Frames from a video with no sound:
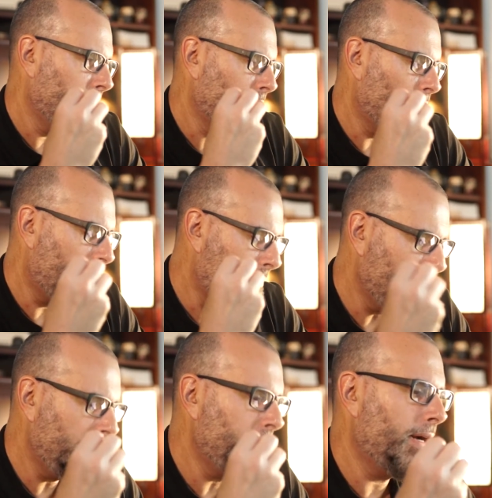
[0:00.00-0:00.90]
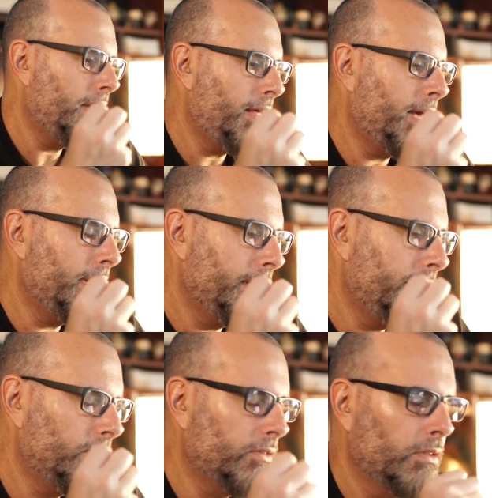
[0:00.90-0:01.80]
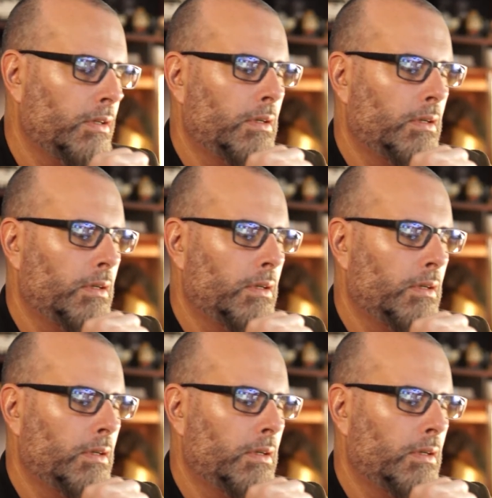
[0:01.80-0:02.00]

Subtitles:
And what I mean by that is